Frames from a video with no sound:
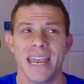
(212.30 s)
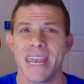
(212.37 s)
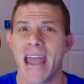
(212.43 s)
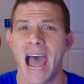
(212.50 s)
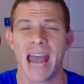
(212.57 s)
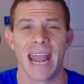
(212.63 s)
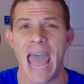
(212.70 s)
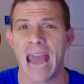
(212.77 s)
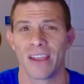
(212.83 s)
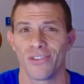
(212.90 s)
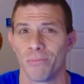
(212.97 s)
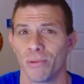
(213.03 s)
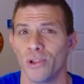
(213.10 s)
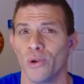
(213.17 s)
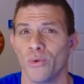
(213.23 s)
not out of
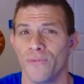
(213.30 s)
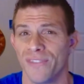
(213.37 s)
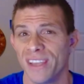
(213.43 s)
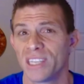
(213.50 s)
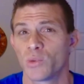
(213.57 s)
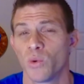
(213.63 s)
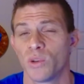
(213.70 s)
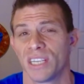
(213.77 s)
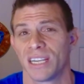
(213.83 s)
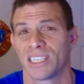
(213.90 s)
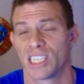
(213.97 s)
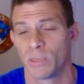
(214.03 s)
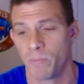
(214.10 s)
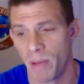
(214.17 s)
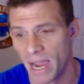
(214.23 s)
the blue. This was
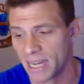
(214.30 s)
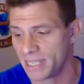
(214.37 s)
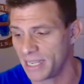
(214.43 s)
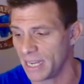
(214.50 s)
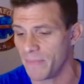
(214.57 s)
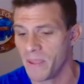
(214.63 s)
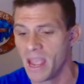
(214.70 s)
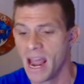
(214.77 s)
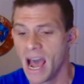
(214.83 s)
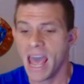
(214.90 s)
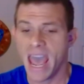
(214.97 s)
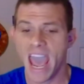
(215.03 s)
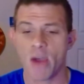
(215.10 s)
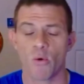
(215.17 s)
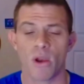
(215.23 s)
expected.
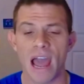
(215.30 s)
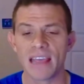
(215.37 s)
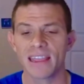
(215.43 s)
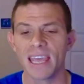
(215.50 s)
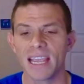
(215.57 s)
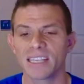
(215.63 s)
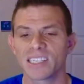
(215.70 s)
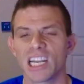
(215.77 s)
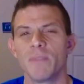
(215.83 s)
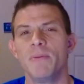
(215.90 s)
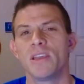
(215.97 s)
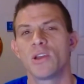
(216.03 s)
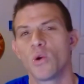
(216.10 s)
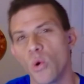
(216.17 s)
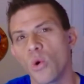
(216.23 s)
And what I think is going to
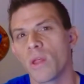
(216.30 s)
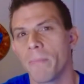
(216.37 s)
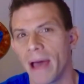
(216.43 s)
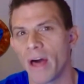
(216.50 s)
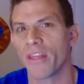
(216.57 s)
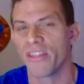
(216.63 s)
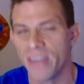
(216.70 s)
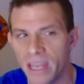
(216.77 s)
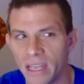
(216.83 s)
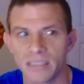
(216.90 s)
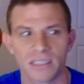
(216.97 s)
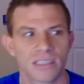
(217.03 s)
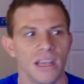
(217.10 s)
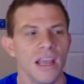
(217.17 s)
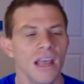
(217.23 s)
be cool about
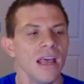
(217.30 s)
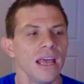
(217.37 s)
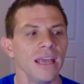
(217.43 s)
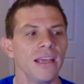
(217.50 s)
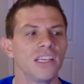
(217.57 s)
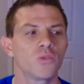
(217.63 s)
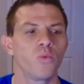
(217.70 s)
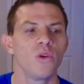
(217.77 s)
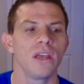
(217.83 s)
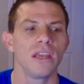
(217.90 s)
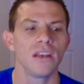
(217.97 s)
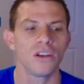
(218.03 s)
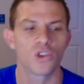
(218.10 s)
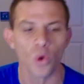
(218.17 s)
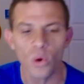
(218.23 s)
this is
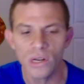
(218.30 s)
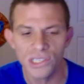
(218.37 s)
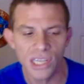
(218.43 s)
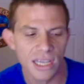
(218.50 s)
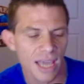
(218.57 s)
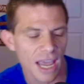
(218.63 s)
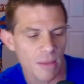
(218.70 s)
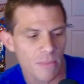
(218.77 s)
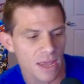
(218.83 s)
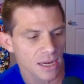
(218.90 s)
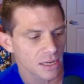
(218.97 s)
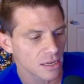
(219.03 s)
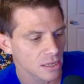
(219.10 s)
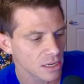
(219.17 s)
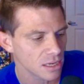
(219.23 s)
when Dorsey came
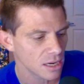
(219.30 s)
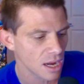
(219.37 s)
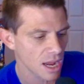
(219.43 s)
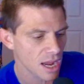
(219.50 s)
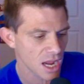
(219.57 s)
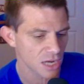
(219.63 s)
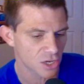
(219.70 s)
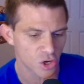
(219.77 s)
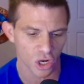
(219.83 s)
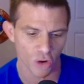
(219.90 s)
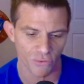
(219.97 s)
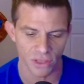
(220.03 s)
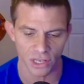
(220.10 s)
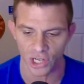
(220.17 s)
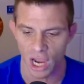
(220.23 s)
in and took
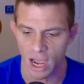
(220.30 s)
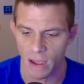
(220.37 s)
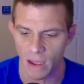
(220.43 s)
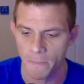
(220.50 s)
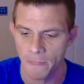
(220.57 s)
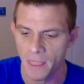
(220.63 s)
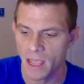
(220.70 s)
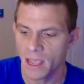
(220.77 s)
over the job,